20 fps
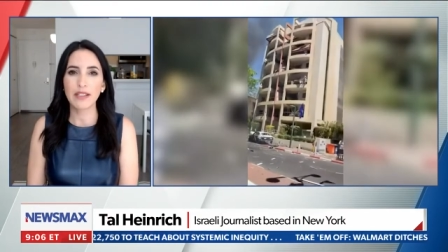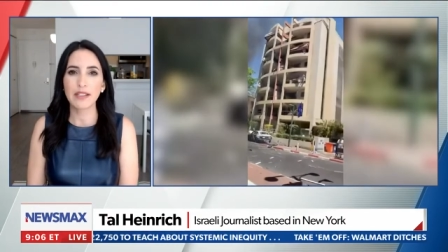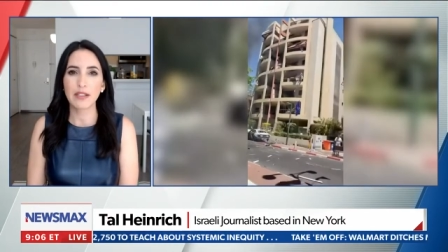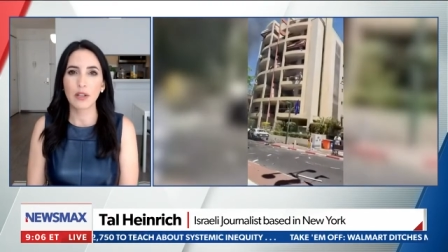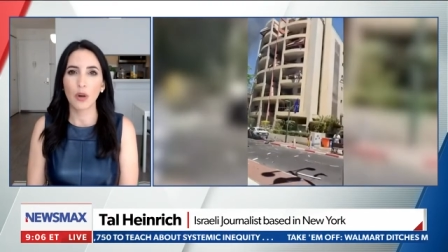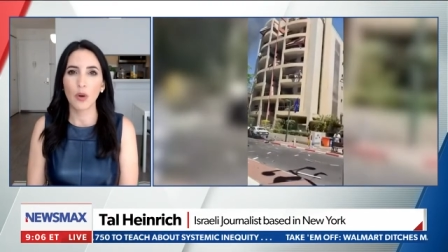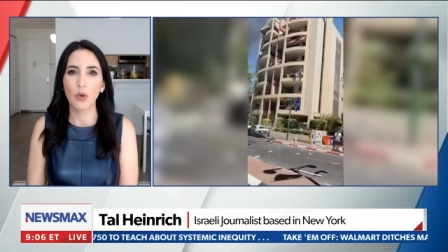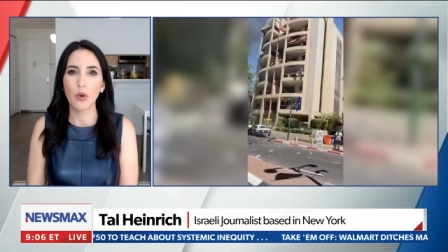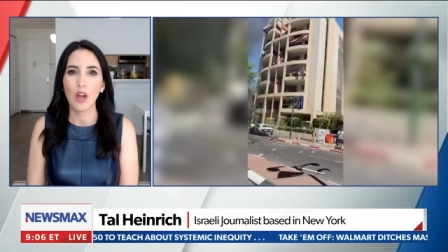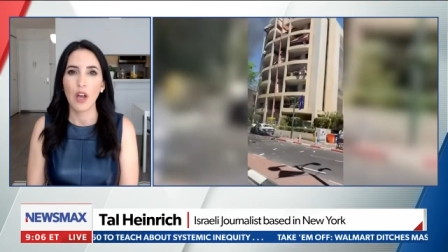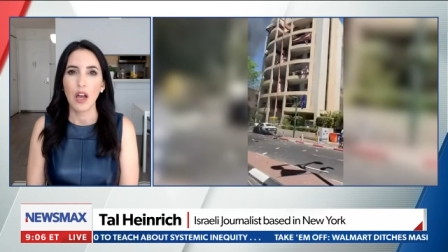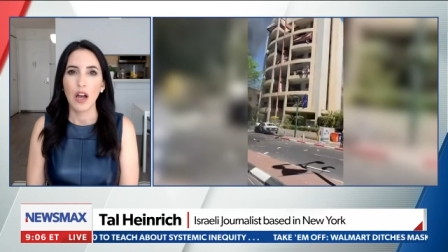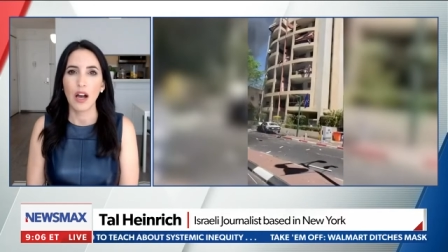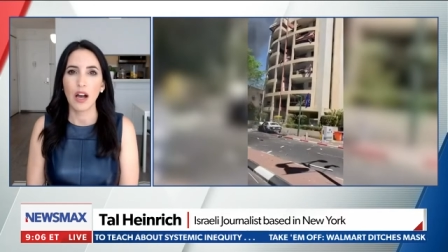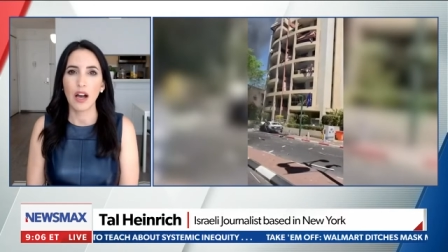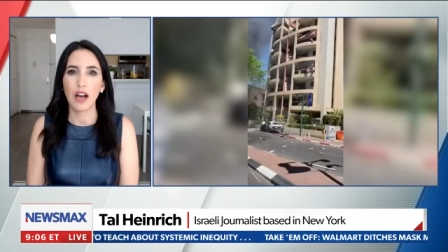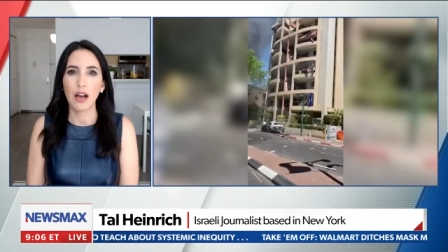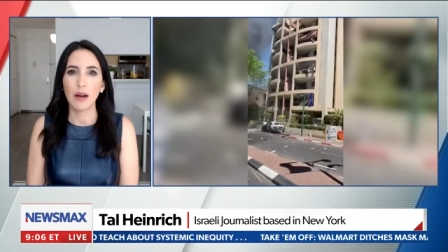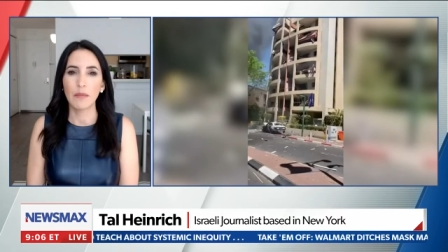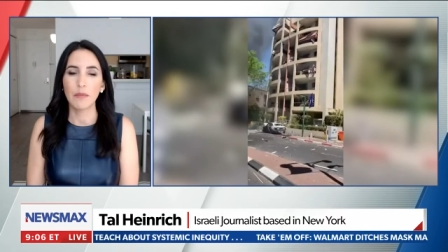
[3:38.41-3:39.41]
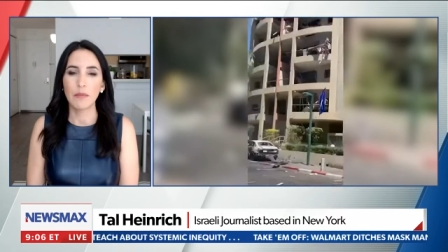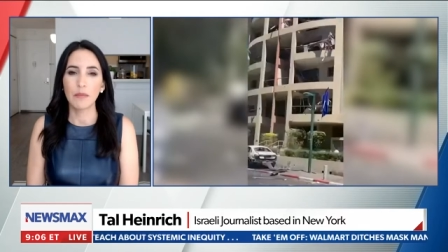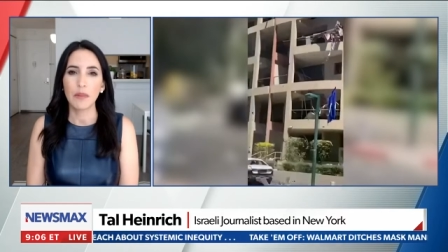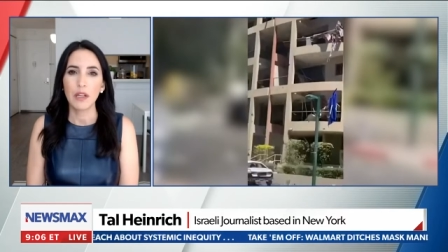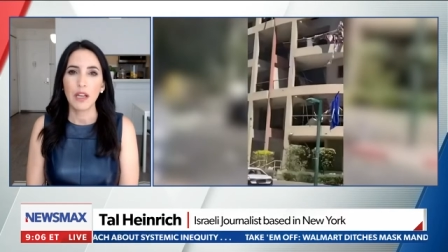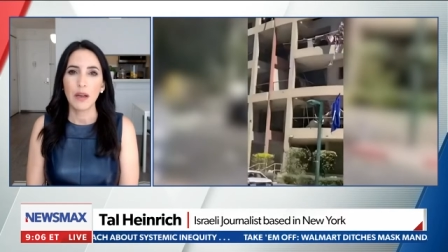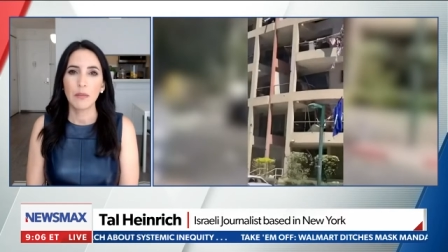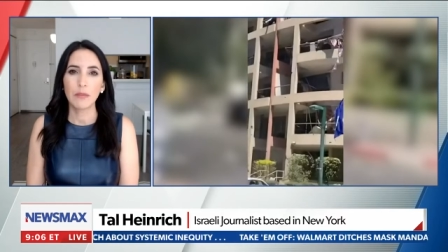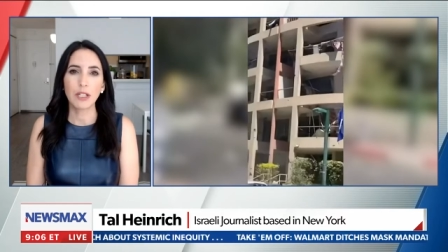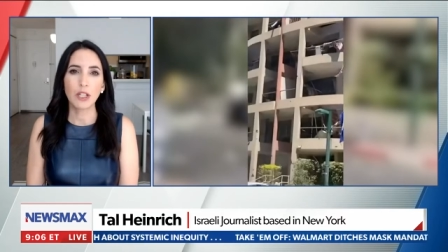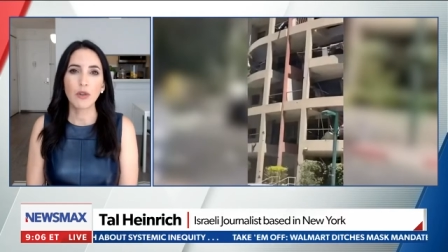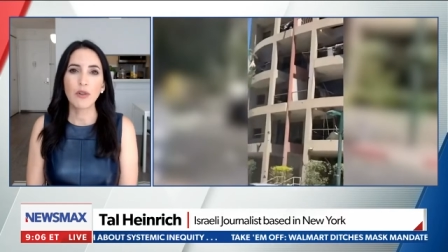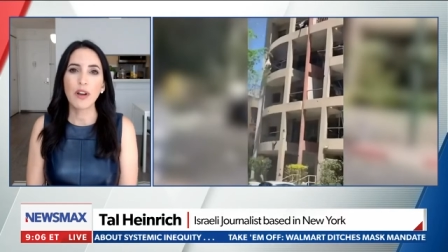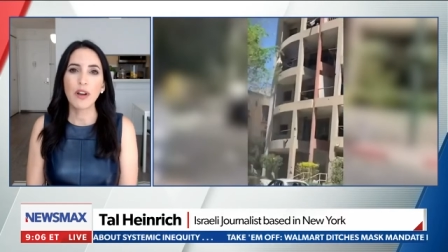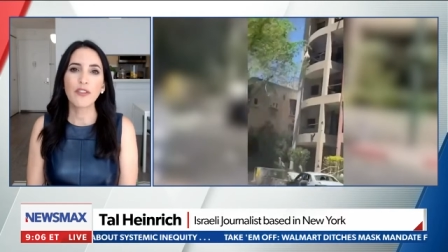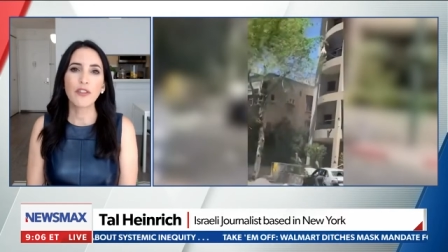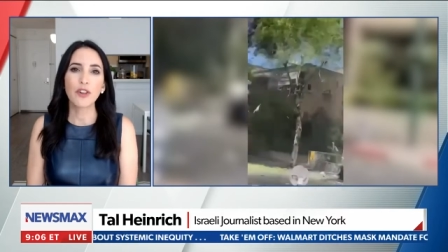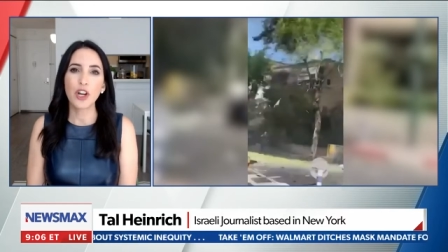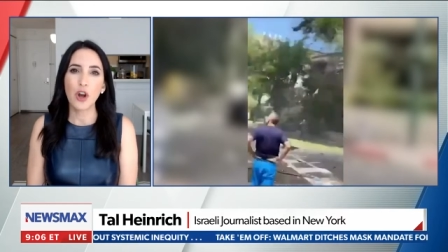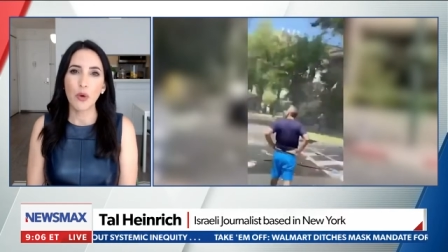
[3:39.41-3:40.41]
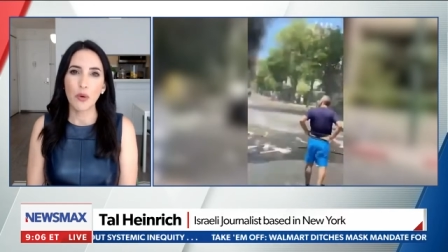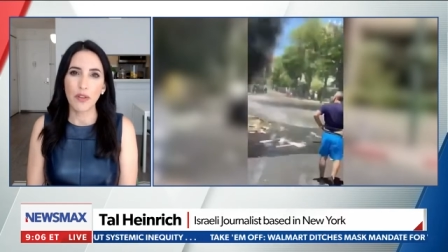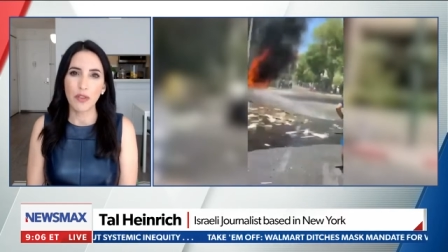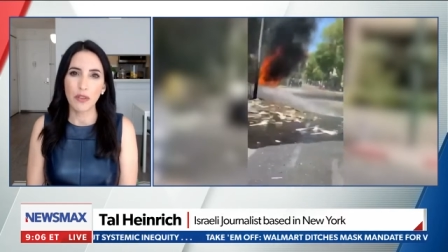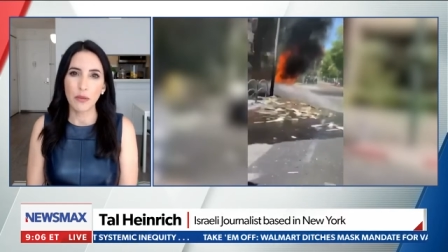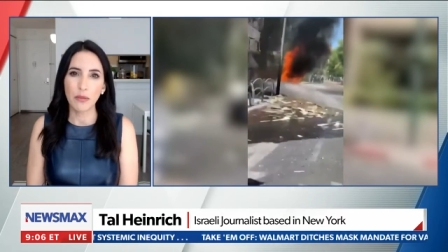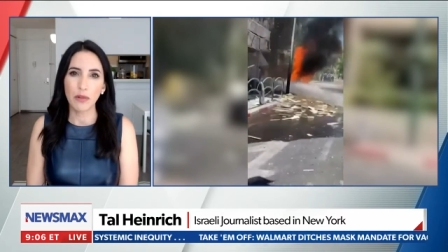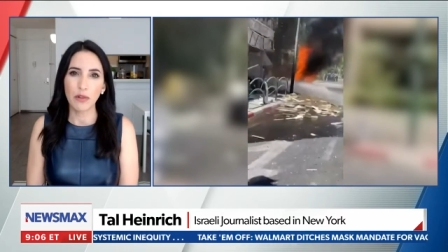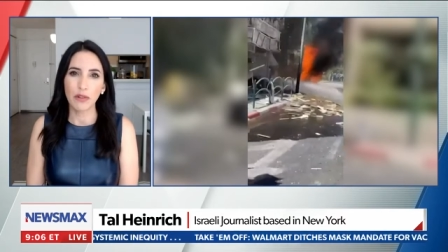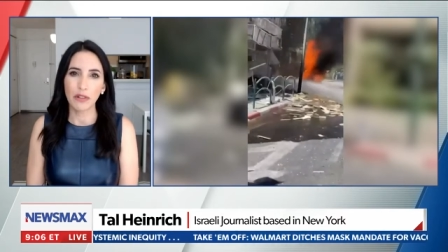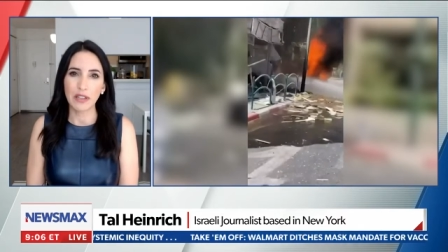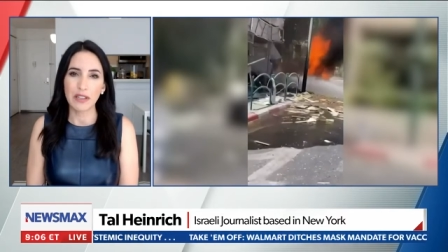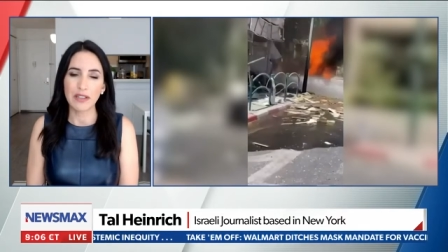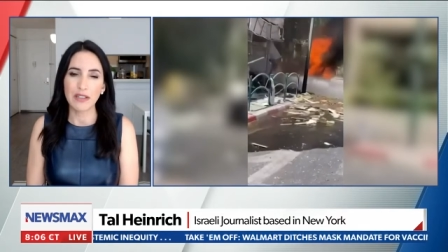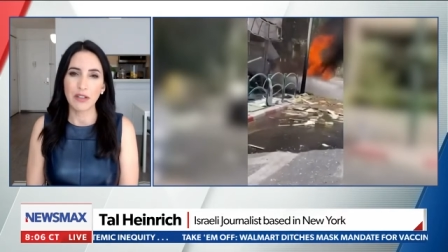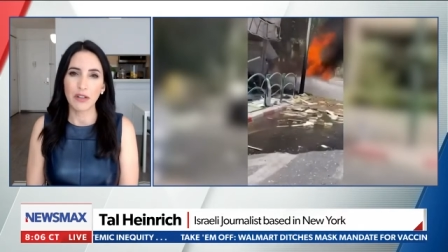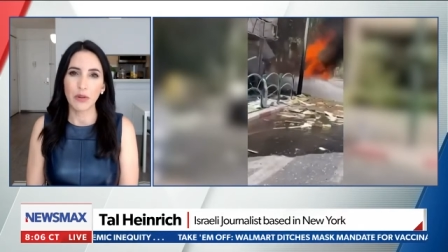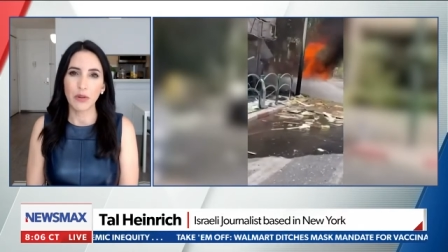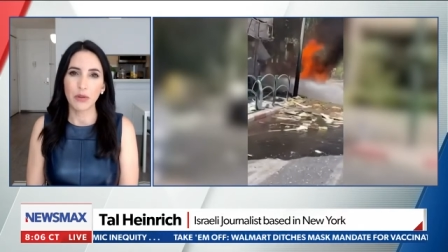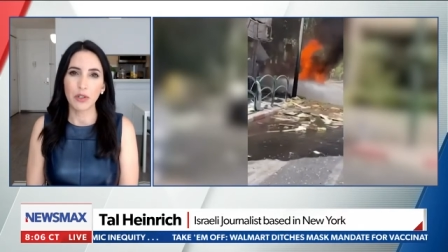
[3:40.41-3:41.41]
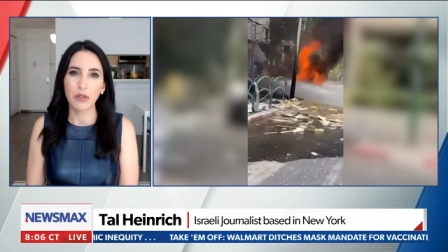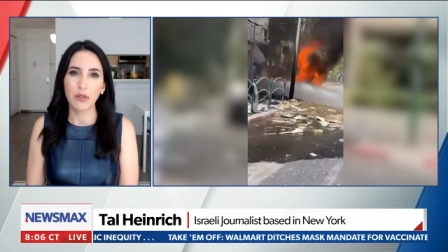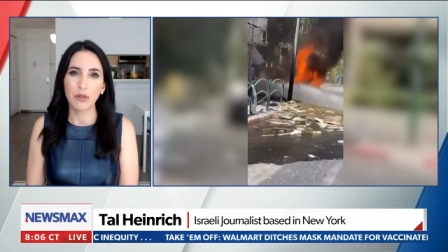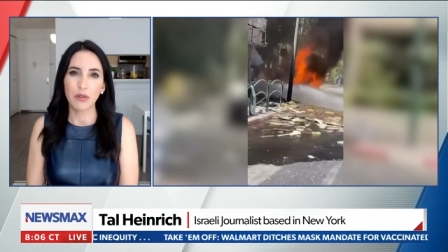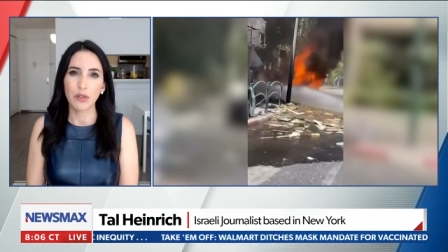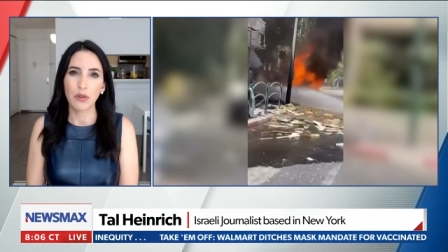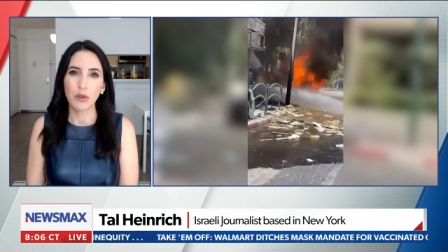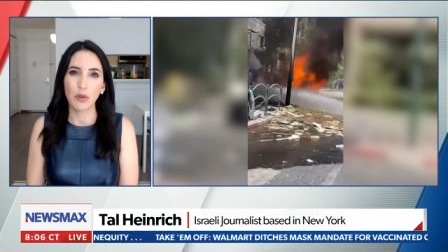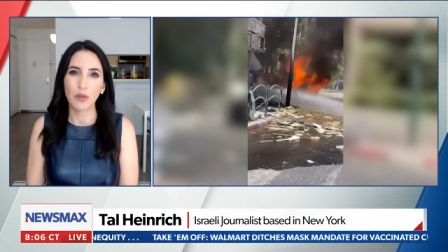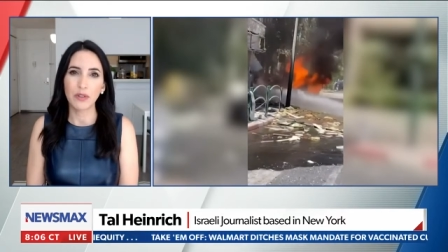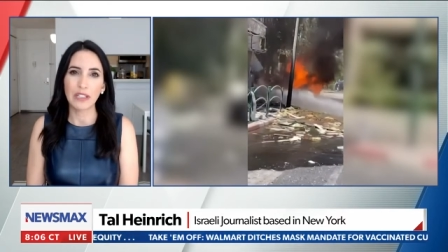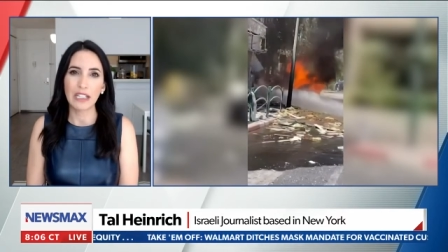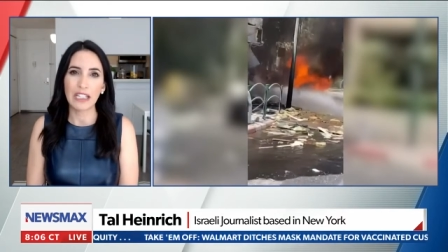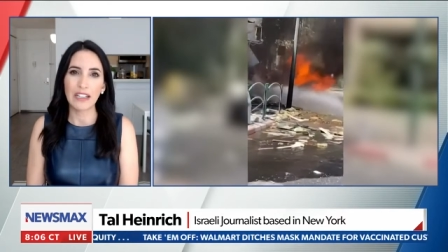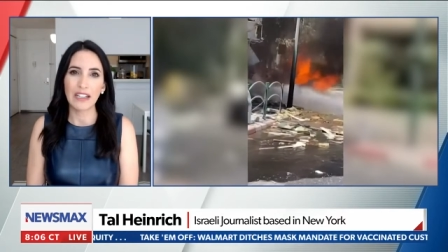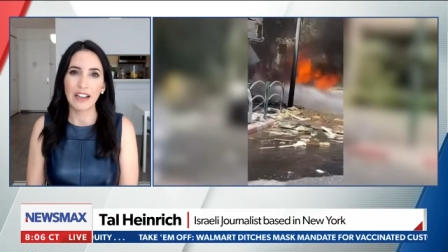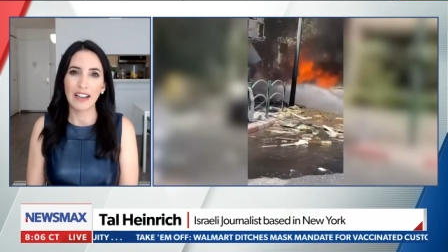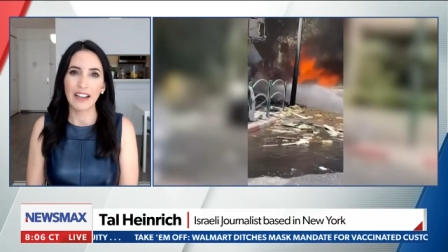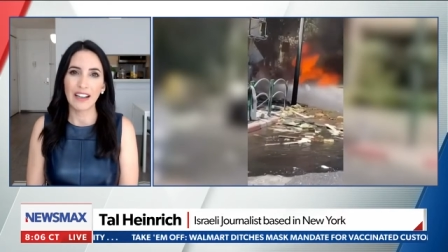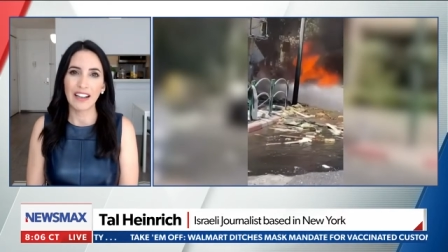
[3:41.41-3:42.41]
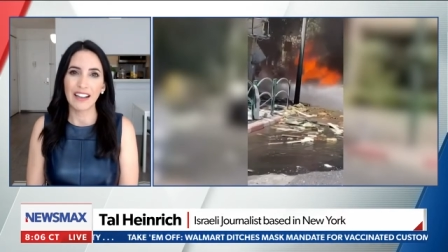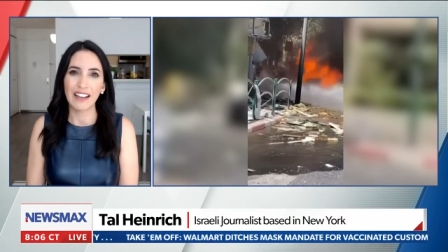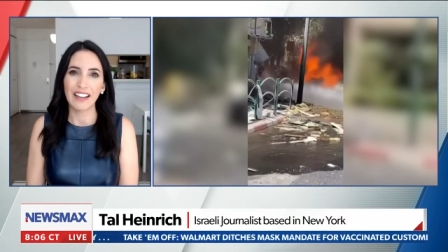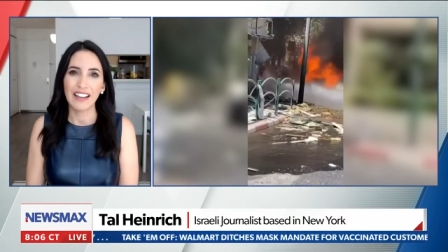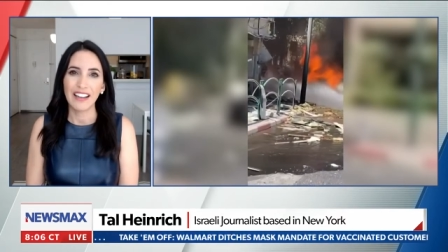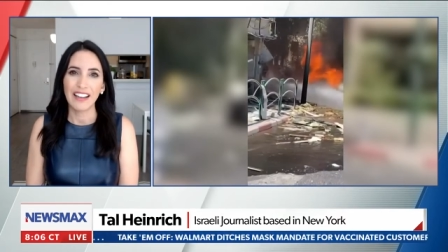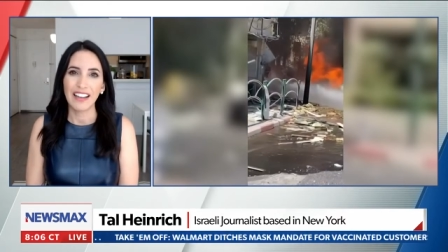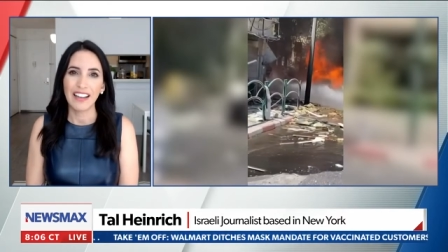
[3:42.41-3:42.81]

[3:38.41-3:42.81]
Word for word: So, um, but you never know in the Middle East. You know, you you don't need. Uh,